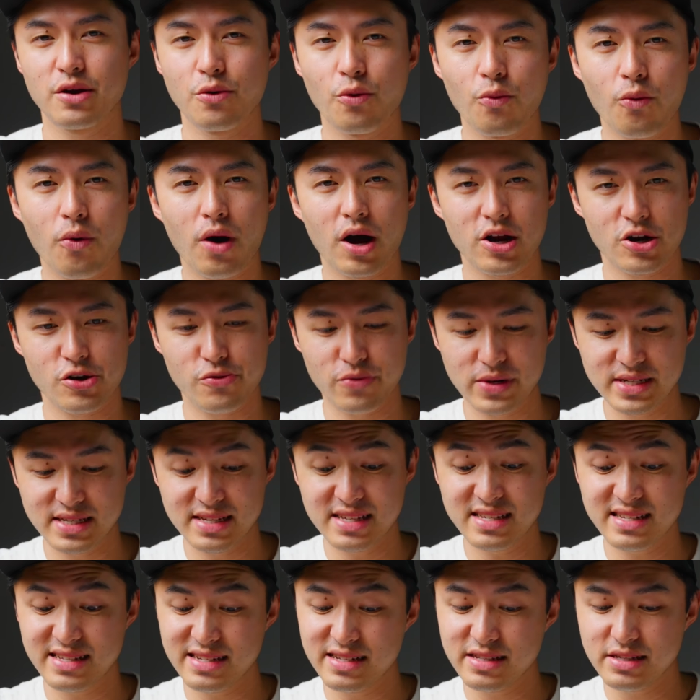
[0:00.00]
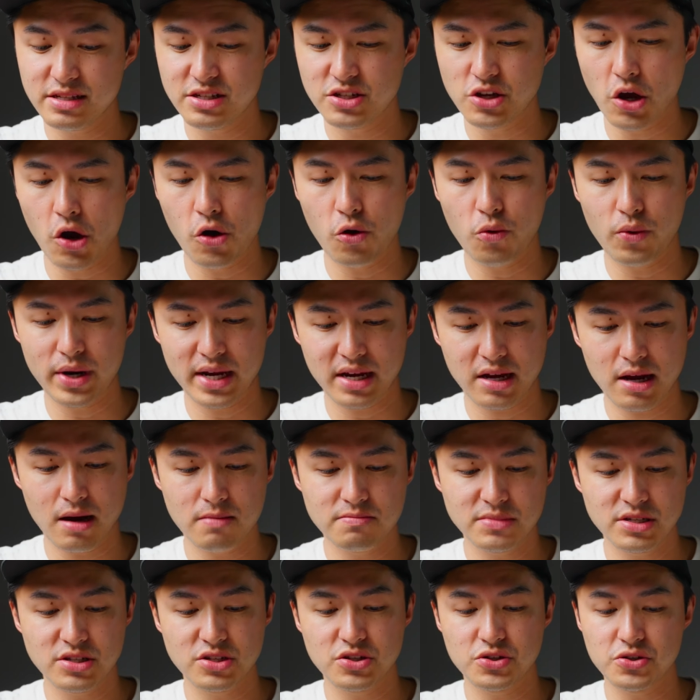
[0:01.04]
water resistant, so when it
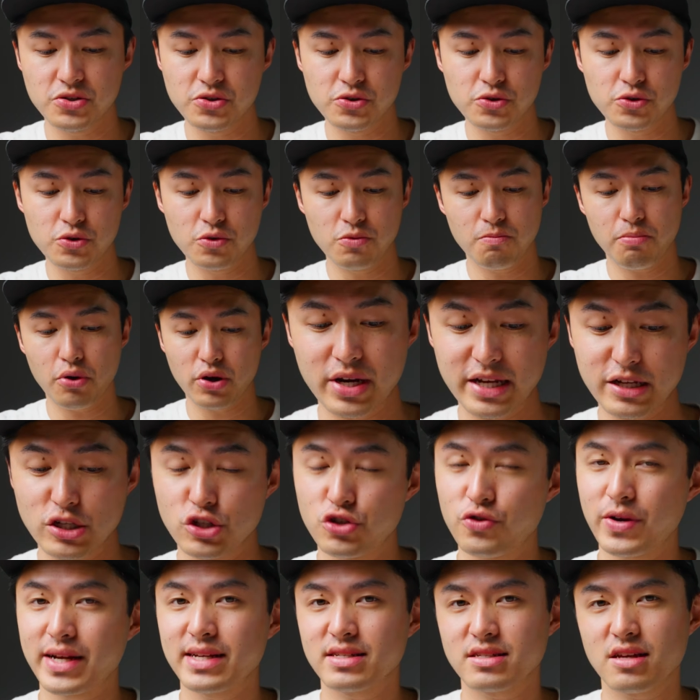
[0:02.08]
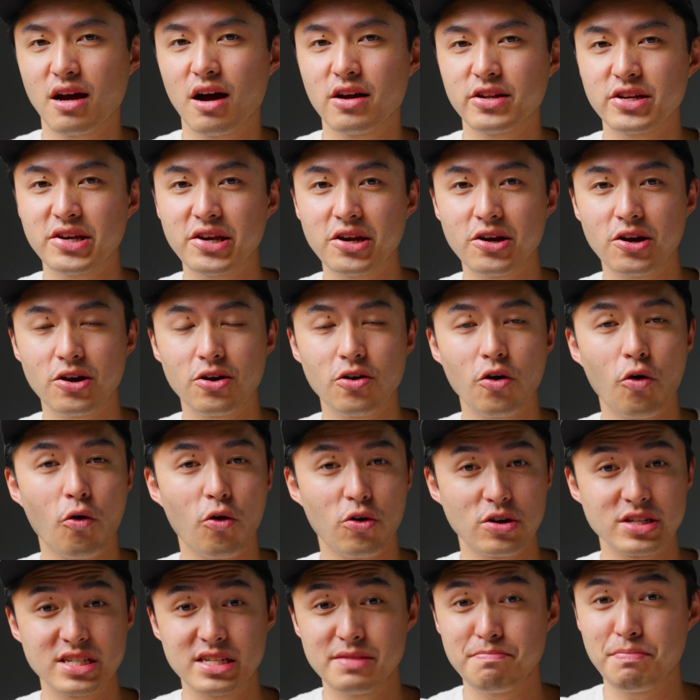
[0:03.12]
comes to putting drinks on here
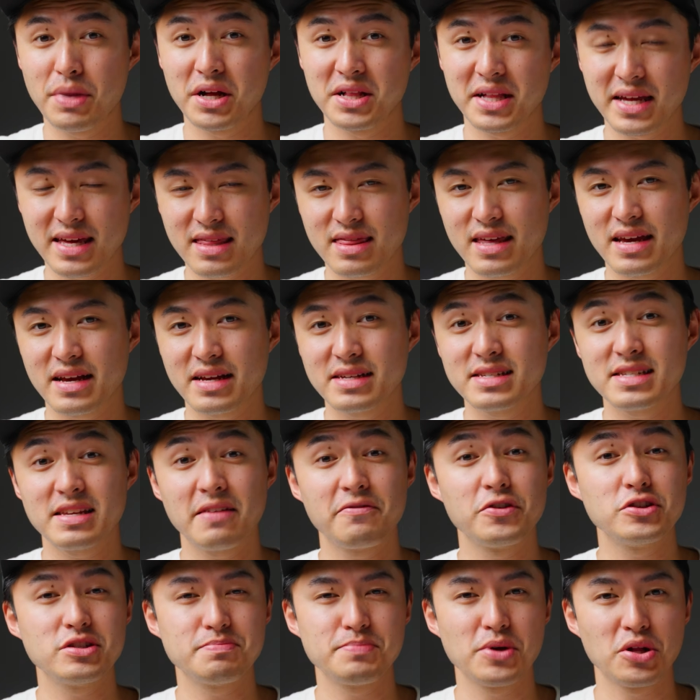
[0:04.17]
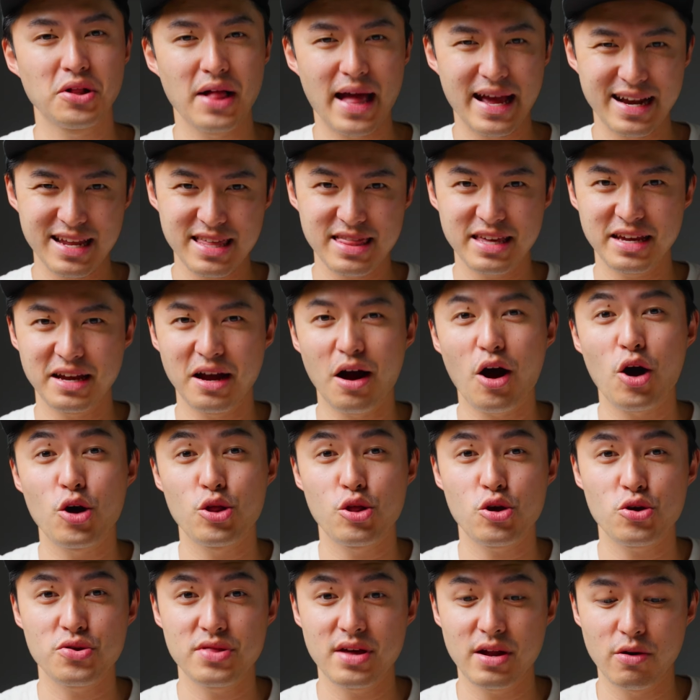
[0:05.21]
or spilling things, if you spill anything
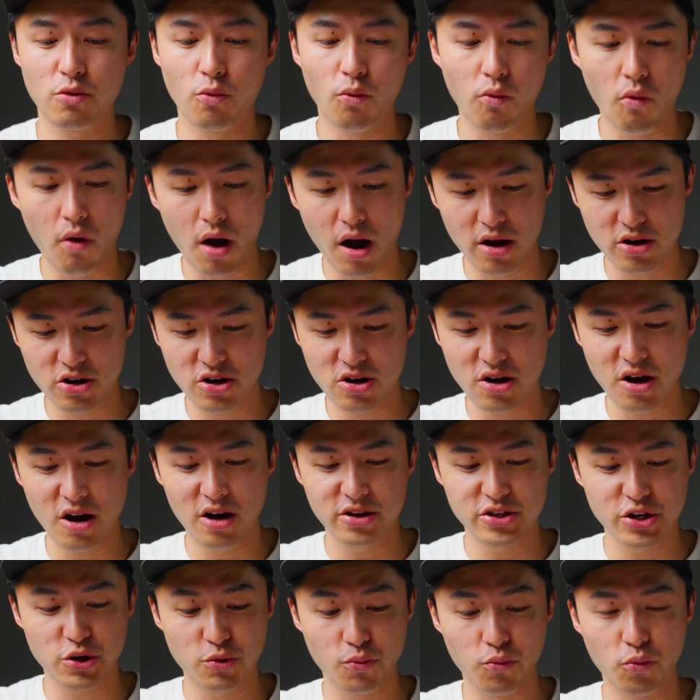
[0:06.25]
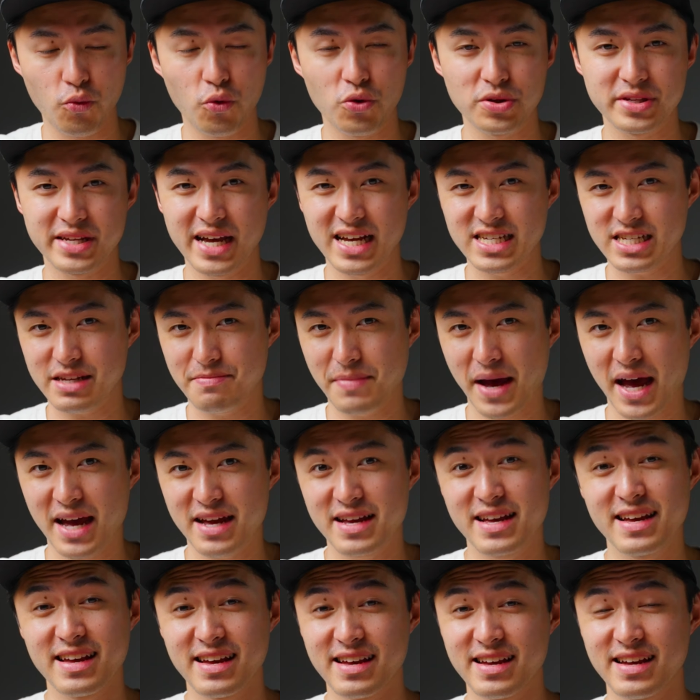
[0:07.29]
other than water on your wool desk
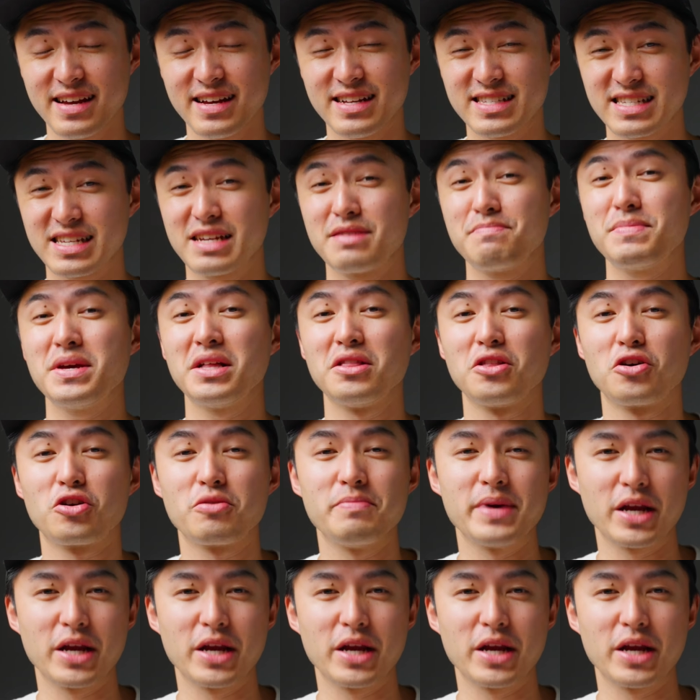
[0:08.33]
mat, it's gonna be a little bit